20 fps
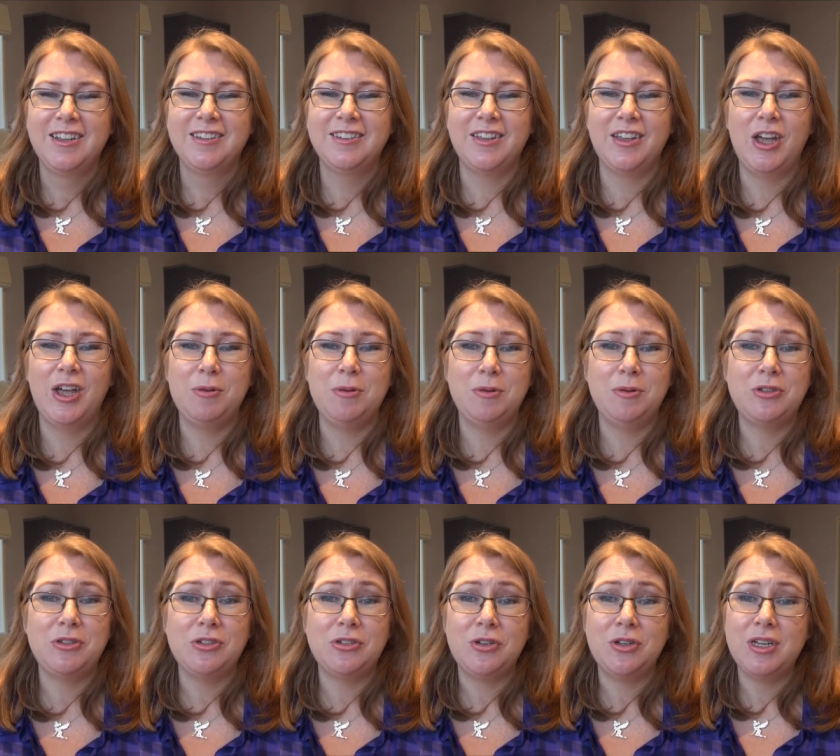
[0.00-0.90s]
So I hope you
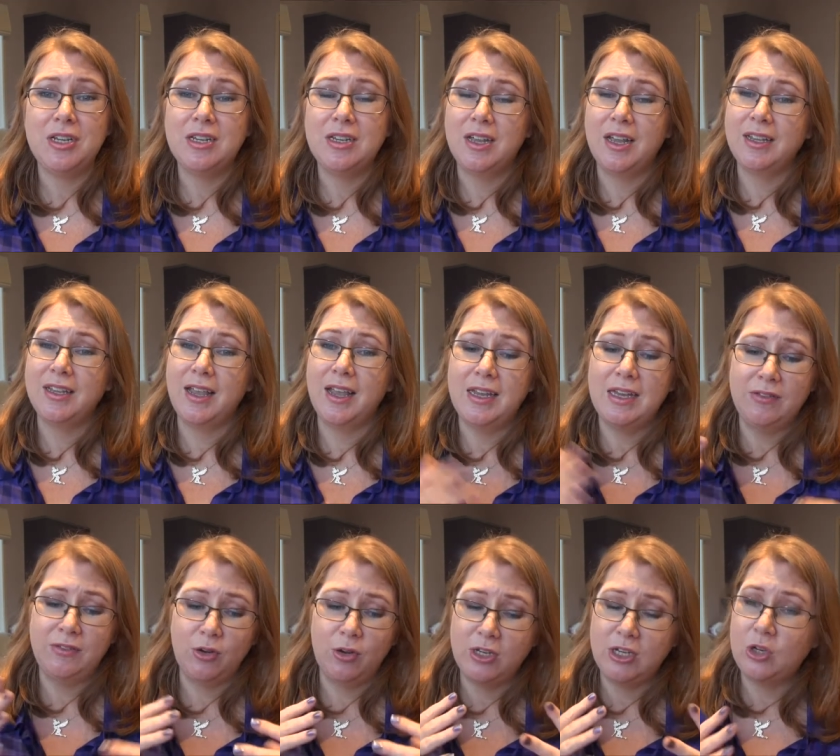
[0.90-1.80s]
enjoy. Again, if
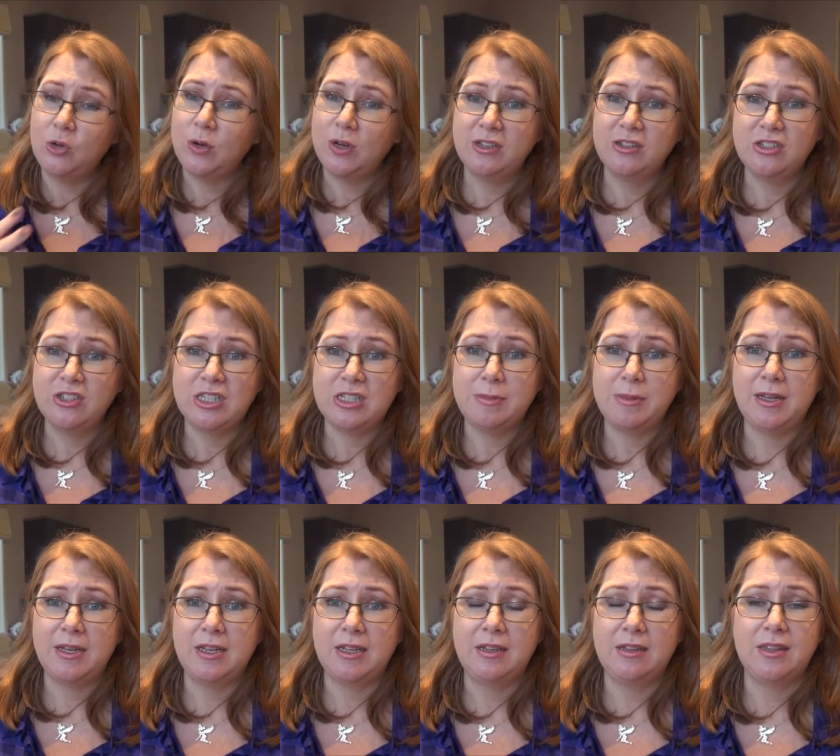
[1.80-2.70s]
you've got any questions
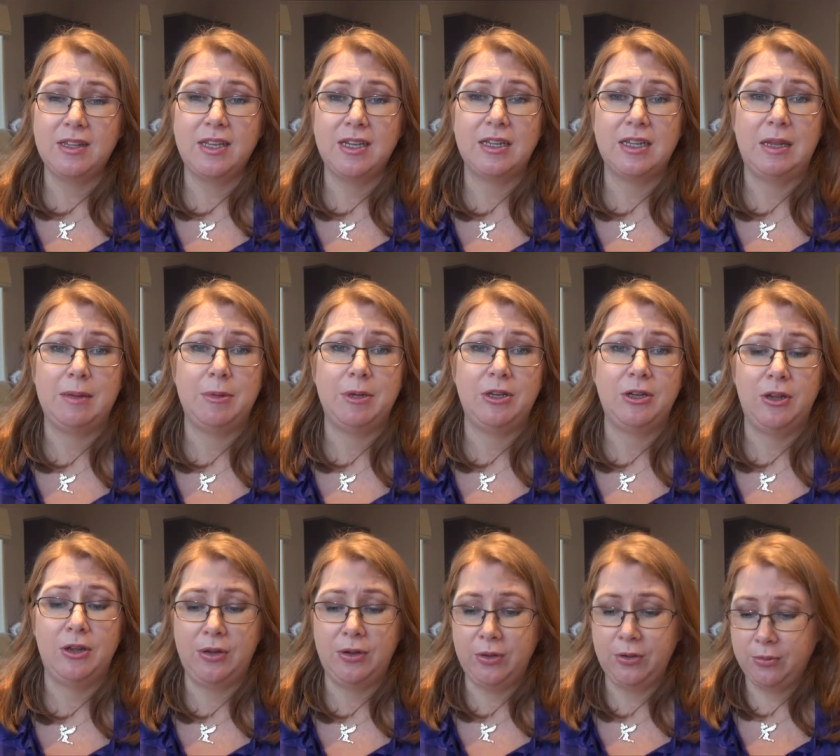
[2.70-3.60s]
about anything, let me
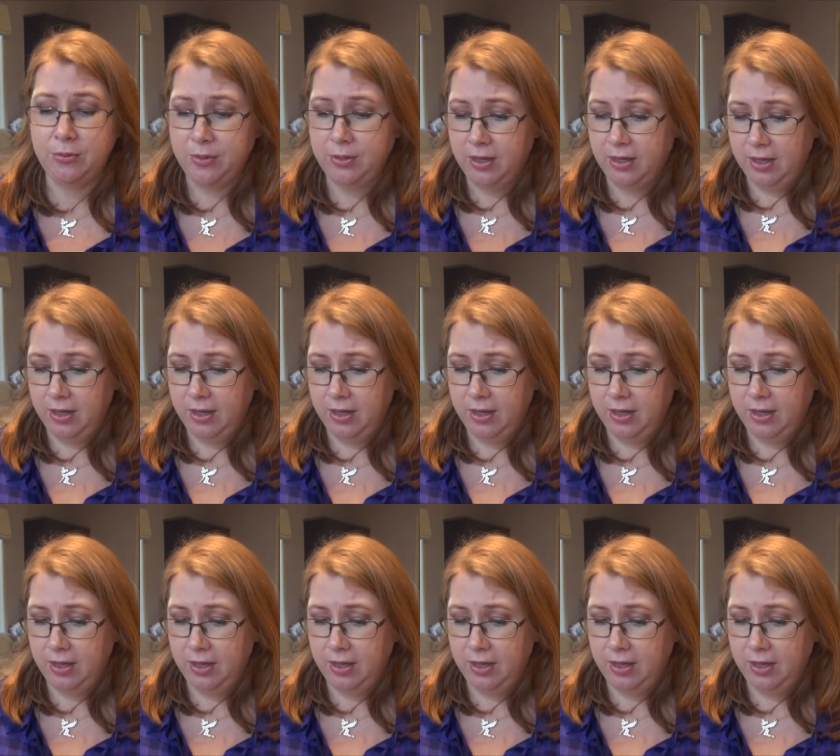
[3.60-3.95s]
know.